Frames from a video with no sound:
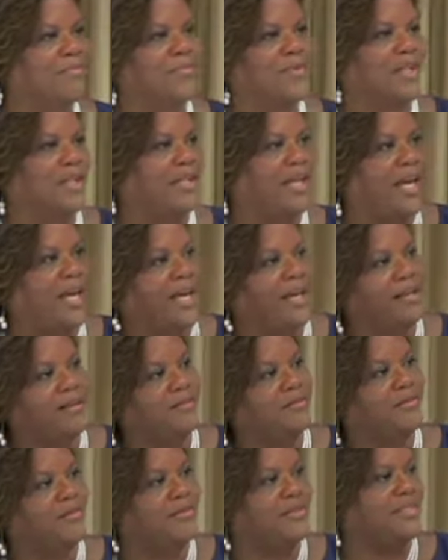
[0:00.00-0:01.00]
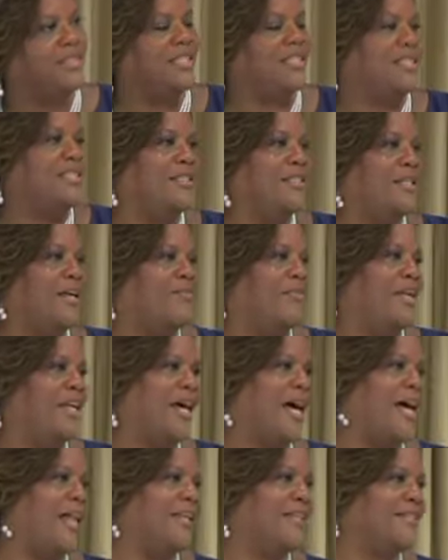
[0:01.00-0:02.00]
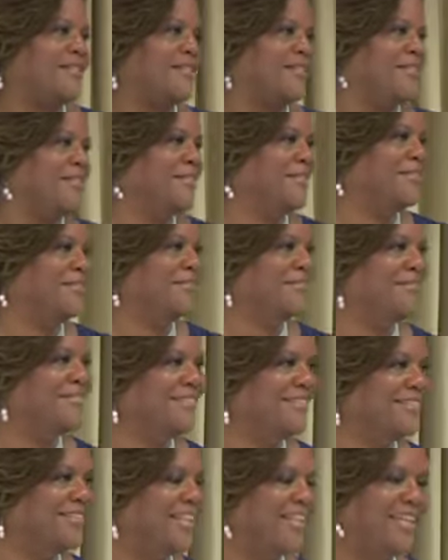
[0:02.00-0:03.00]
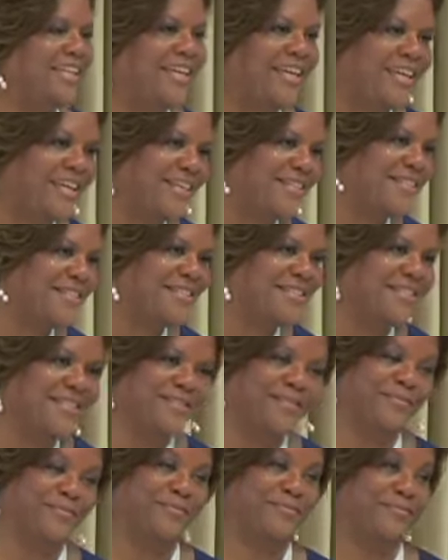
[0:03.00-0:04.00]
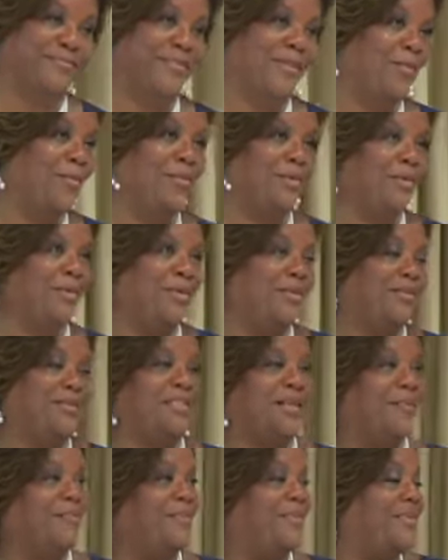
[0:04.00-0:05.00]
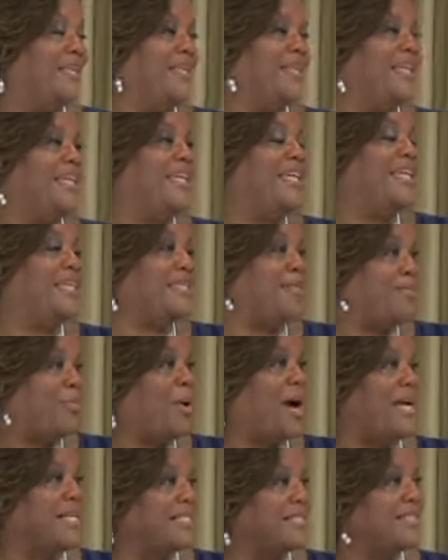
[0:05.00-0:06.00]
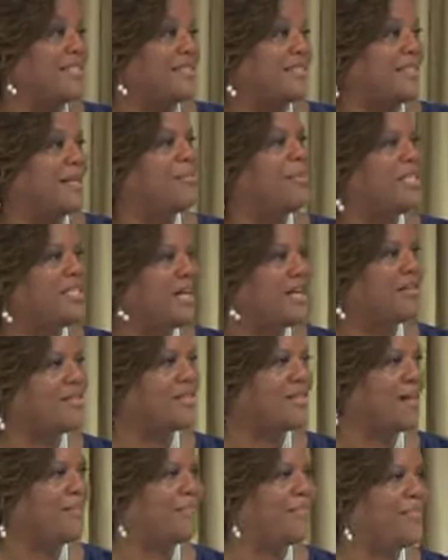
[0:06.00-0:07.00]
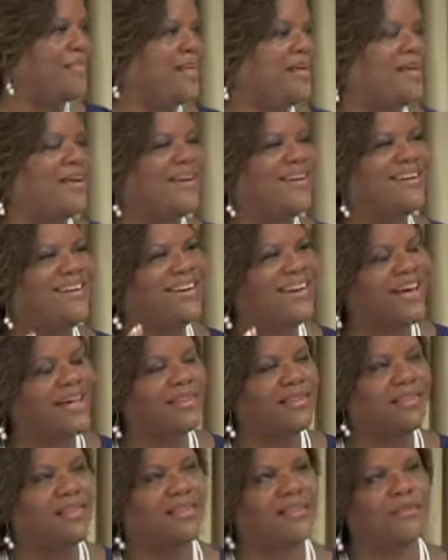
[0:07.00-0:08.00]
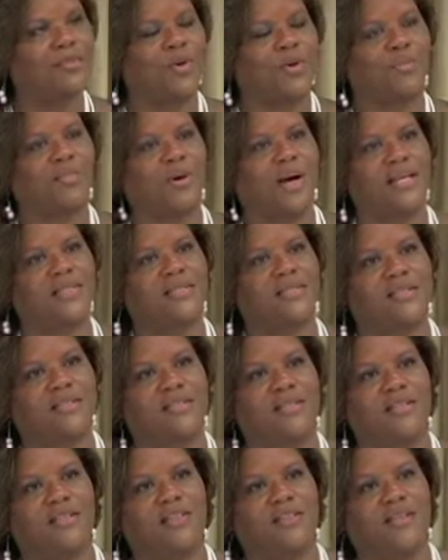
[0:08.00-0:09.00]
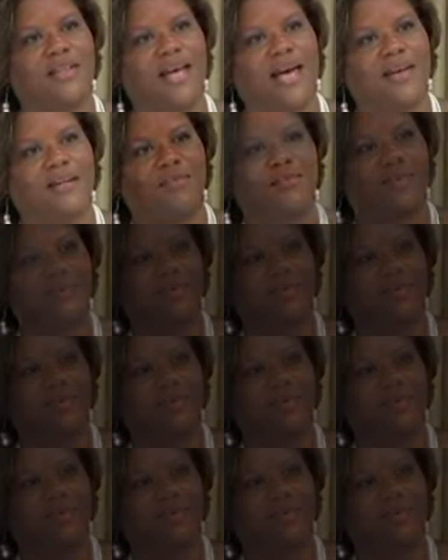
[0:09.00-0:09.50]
The date, $67. The kiss, something, then the kiss priceless. Let me tell you something. Nothing is more priceless than your life.